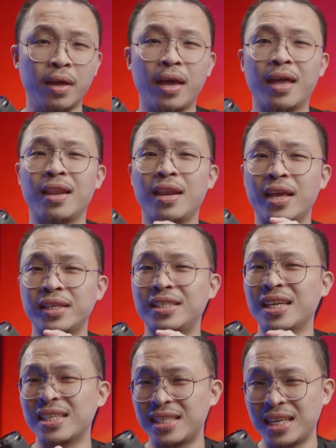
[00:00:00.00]
And let's
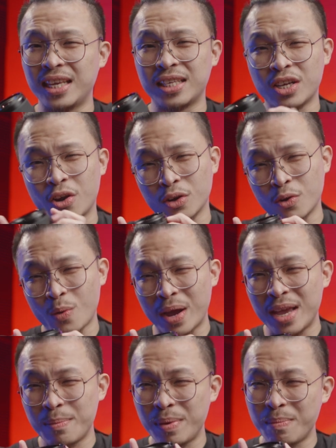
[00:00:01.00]
just say it's cost
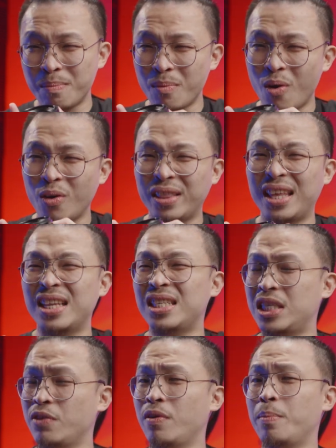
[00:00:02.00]
quite a bit more than a
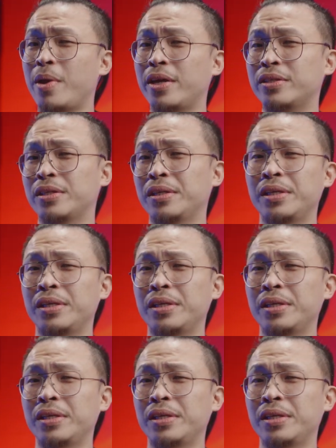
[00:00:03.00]
silver badge.